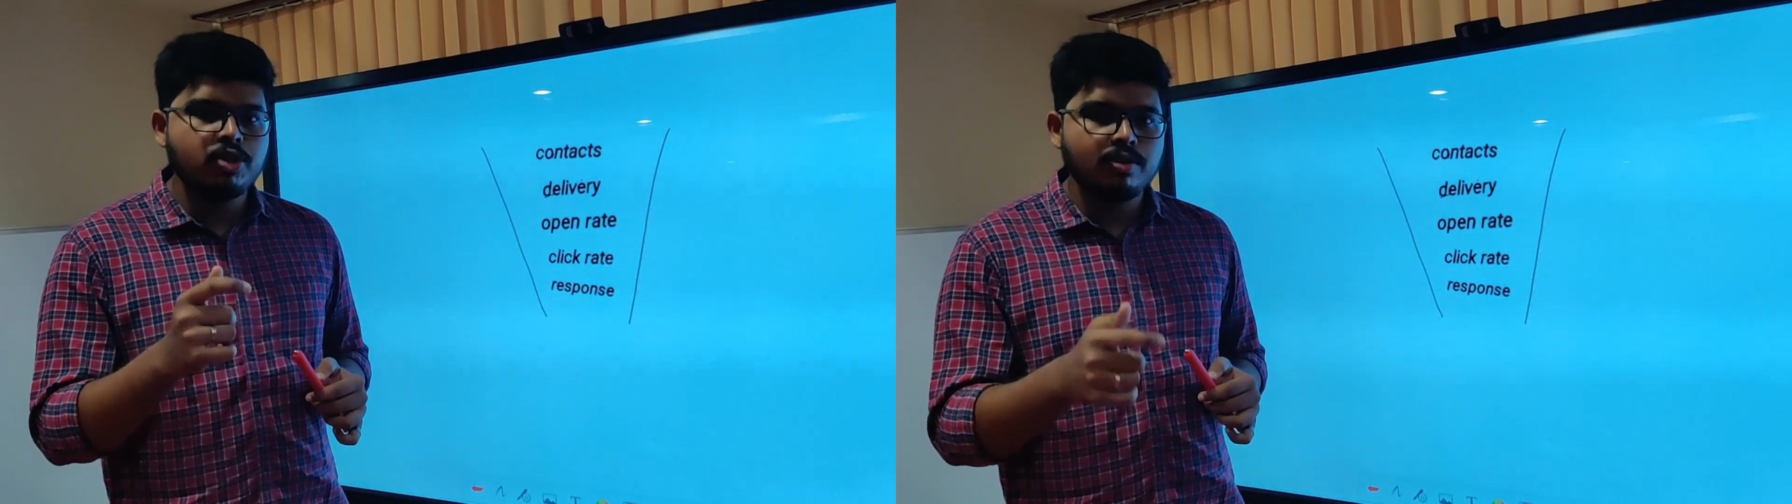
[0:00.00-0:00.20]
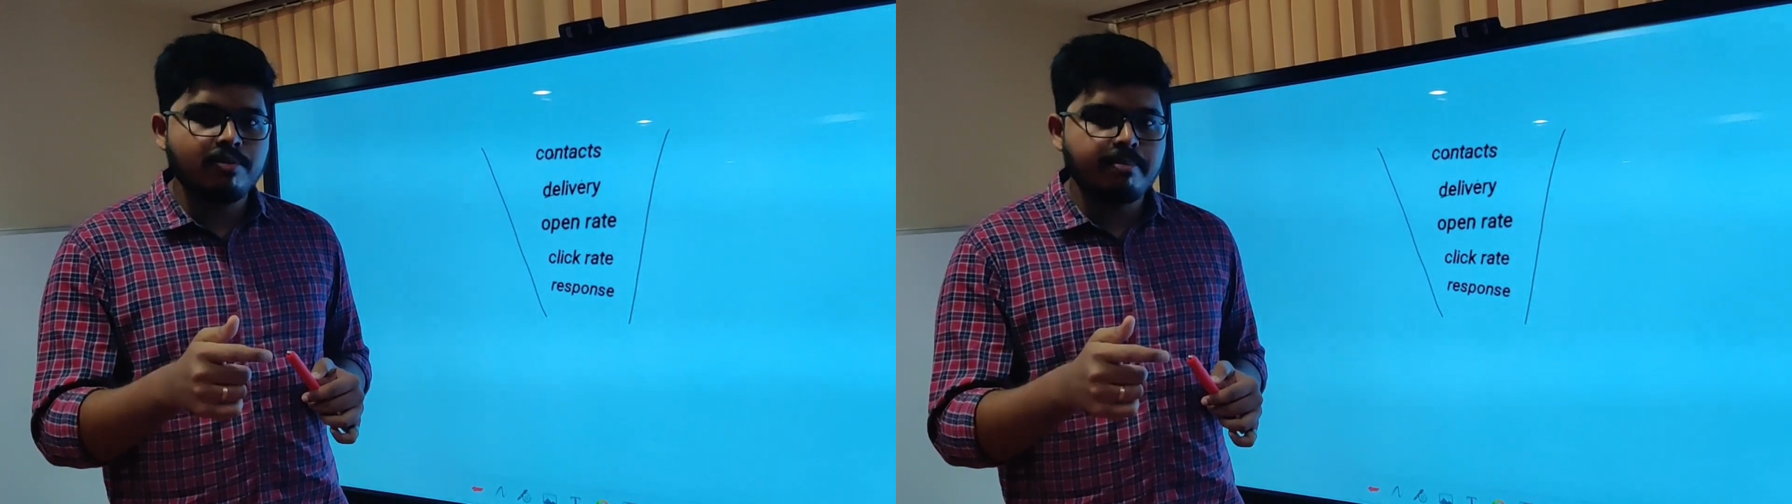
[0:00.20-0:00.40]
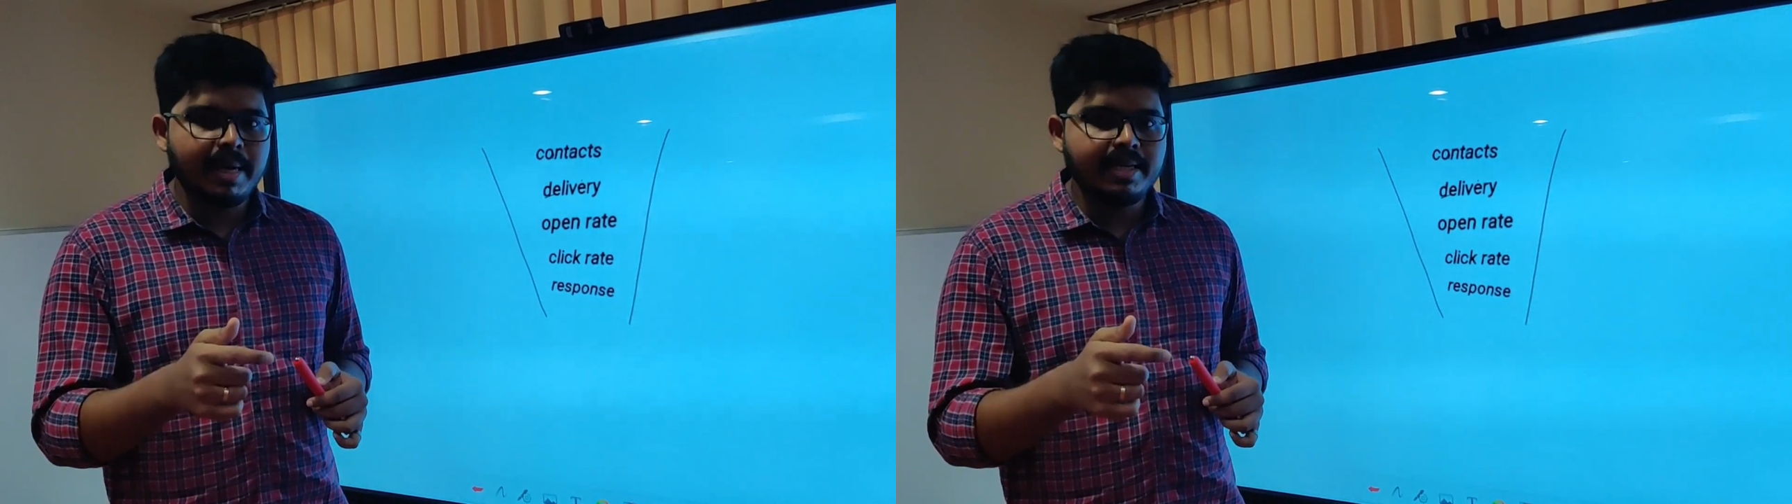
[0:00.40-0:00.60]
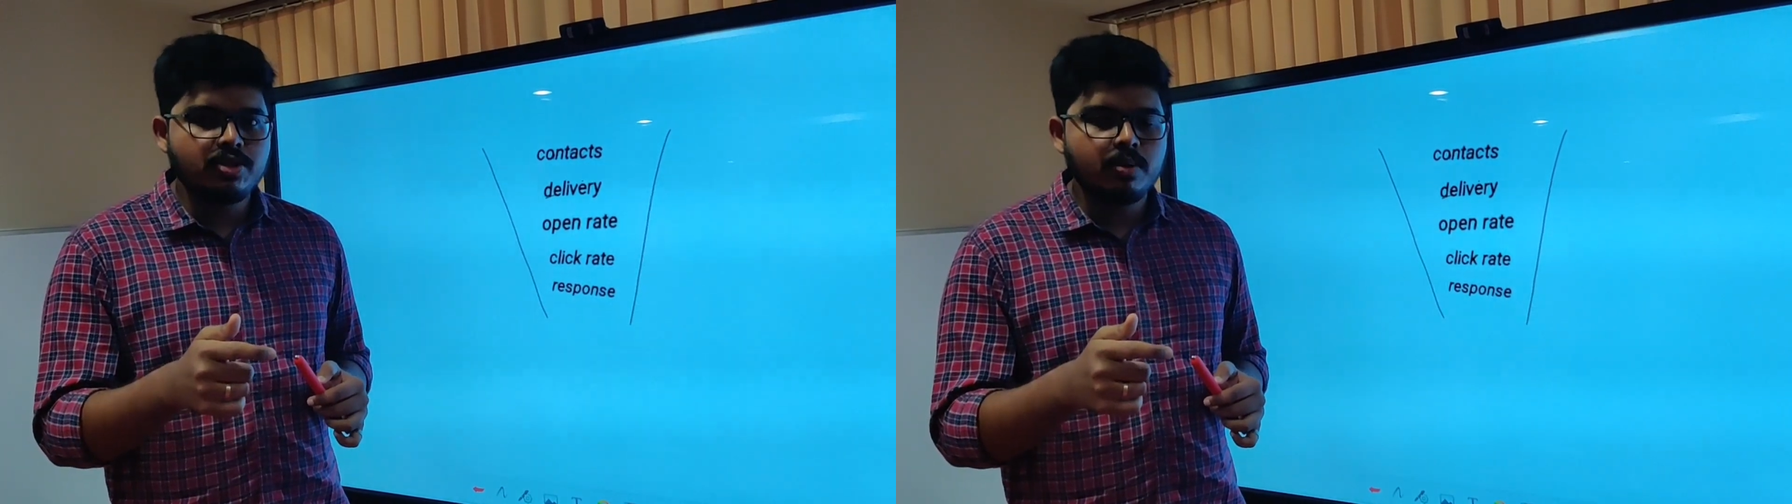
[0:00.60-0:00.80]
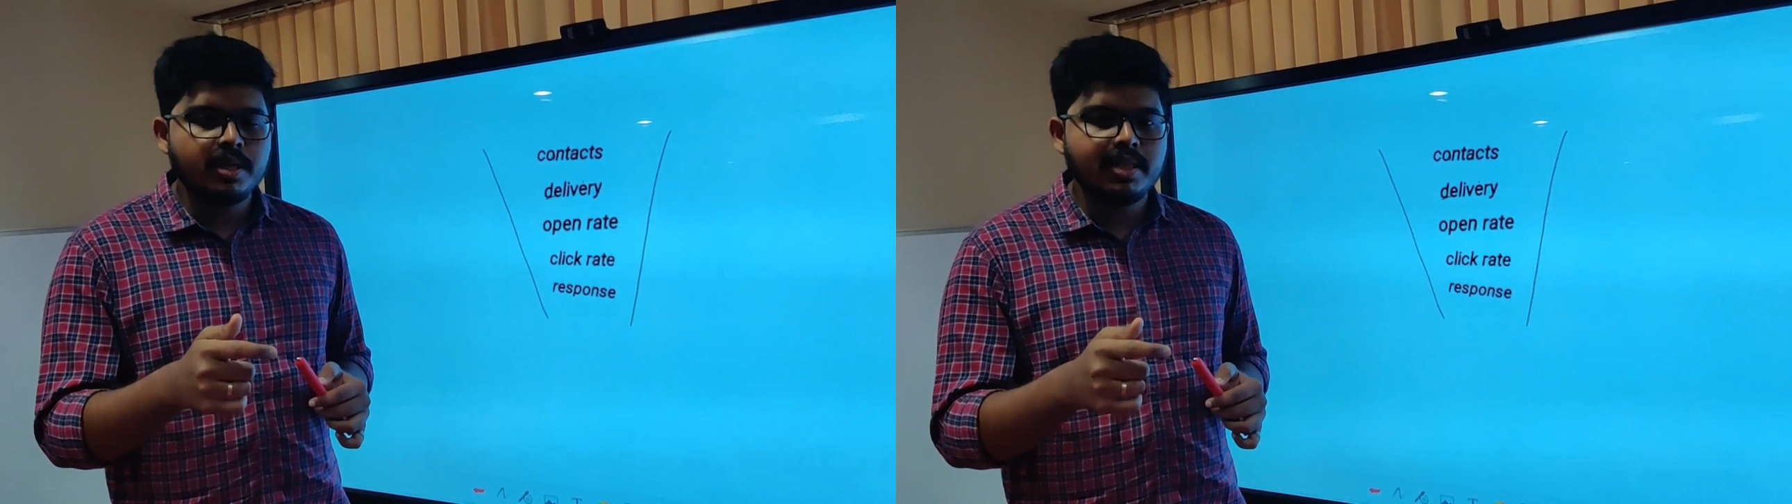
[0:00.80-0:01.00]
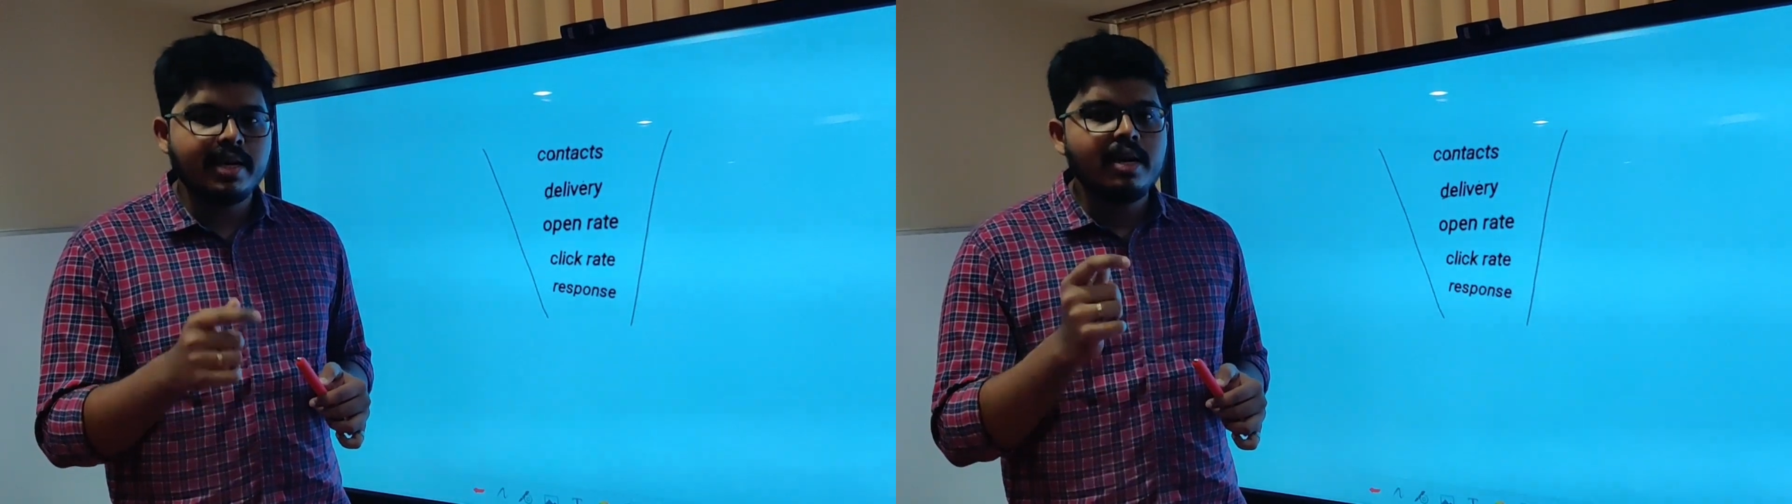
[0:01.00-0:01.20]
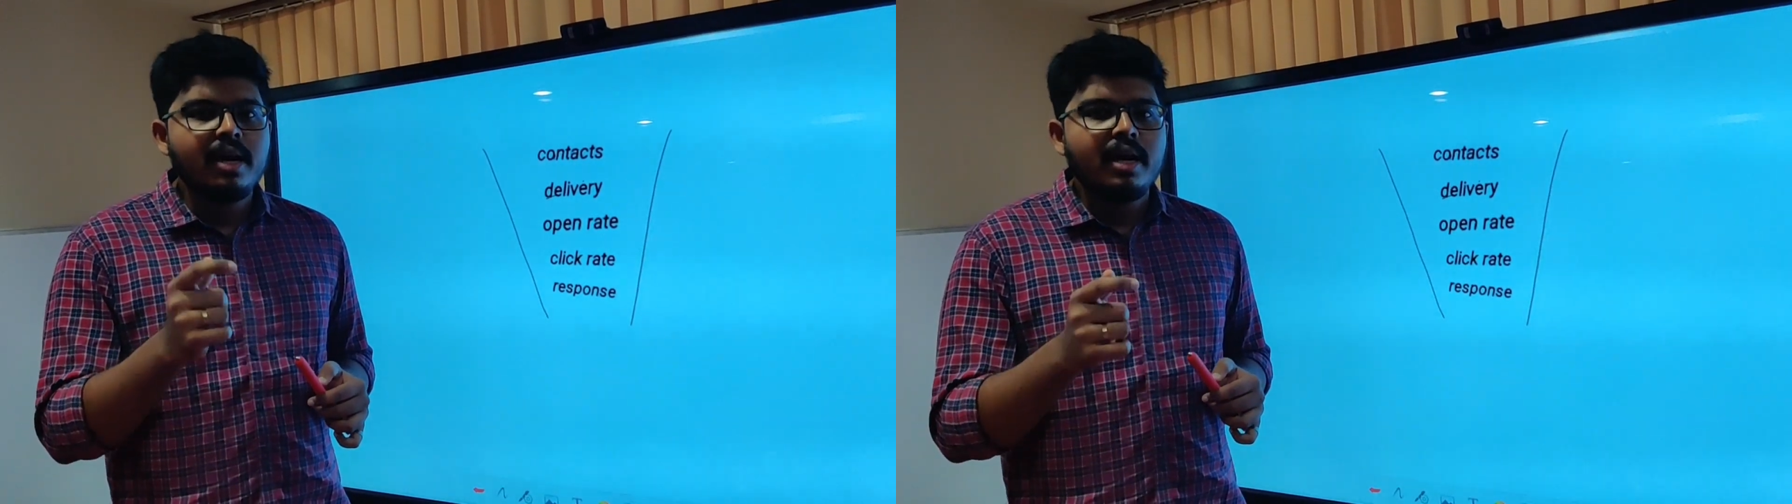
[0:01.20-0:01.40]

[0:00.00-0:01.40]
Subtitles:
you have placed over there